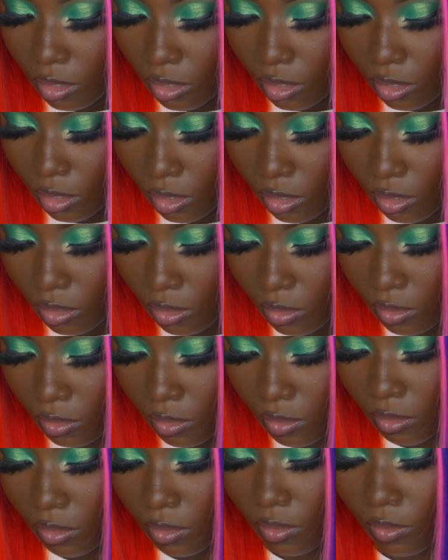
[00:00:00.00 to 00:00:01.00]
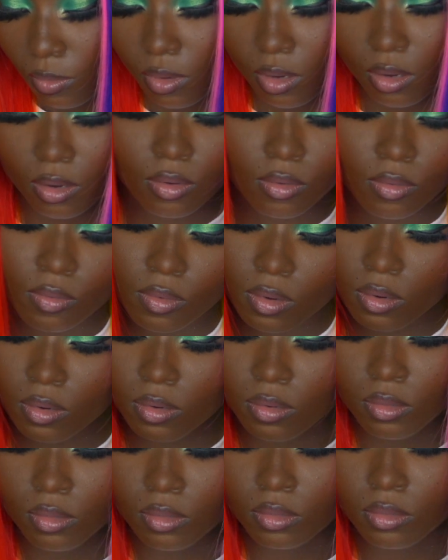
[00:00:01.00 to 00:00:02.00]
I'm sorry that you guys can't see the
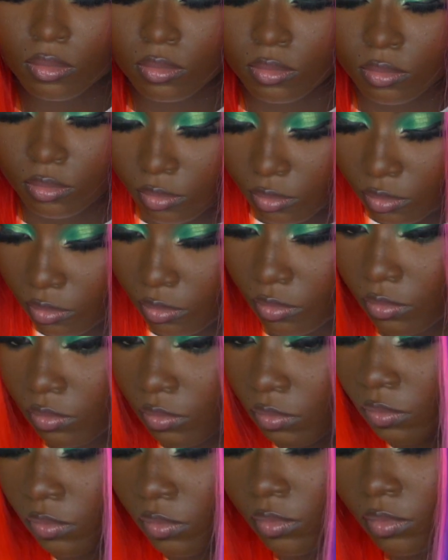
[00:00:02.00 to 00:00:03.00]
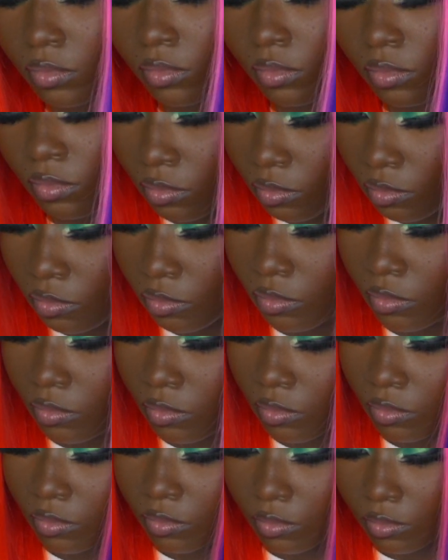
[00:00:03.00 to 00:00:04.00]
process all the
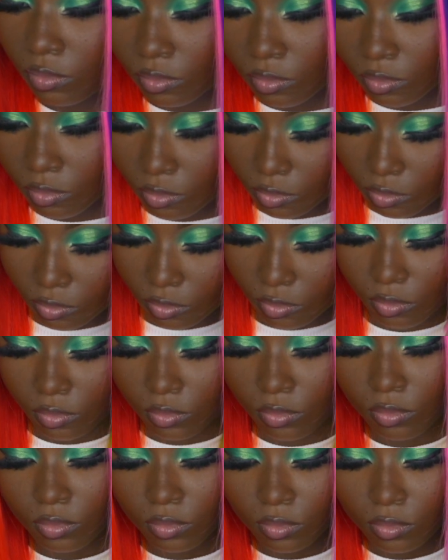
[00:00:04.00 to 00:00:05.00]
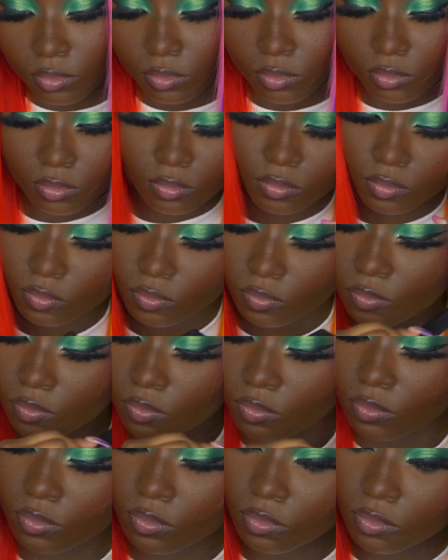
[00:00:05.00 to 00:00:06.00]
way, but I think I know how to
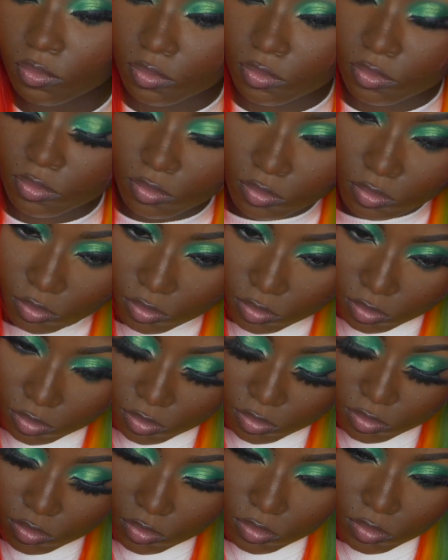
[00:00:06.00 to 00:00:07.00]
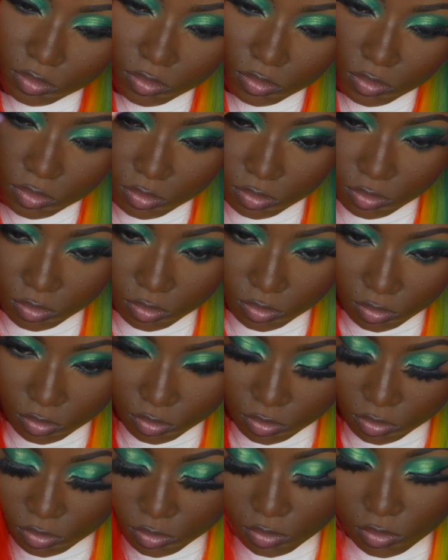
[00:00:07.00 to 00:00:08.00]
bump some bumps inside some hair.
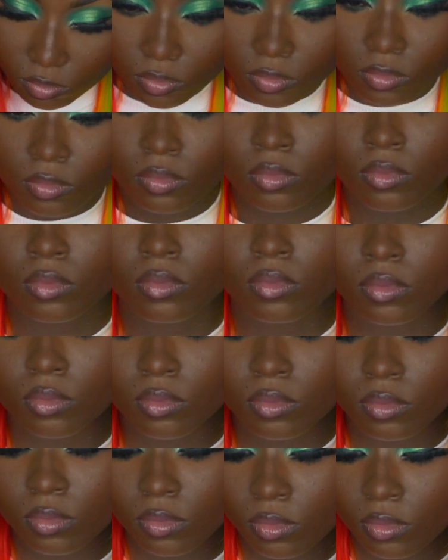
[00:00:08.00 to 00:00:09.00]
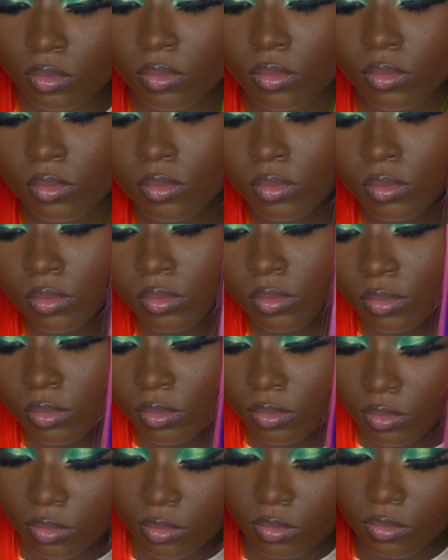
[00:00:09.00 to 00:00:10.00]
At least I hope so.
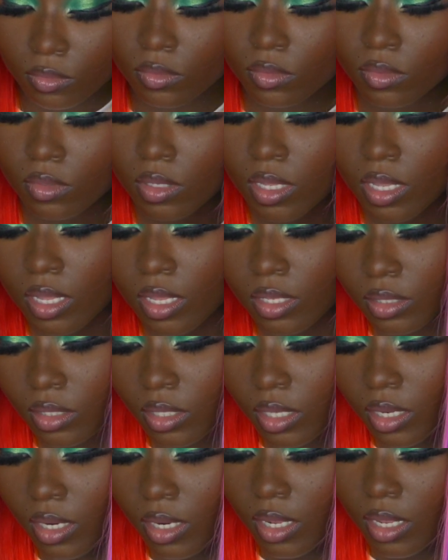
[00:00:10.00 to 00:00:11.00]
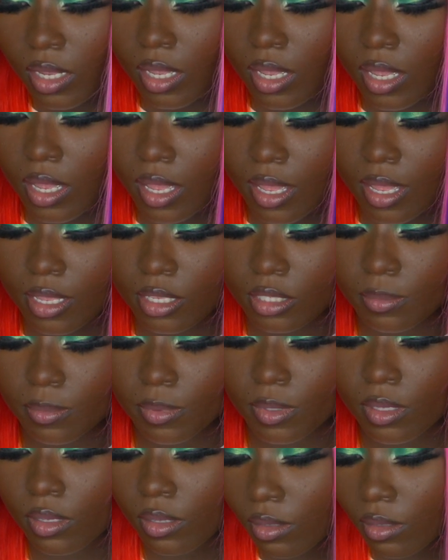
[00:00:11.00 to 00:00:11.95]
But yeah, I'm just curling it inwards.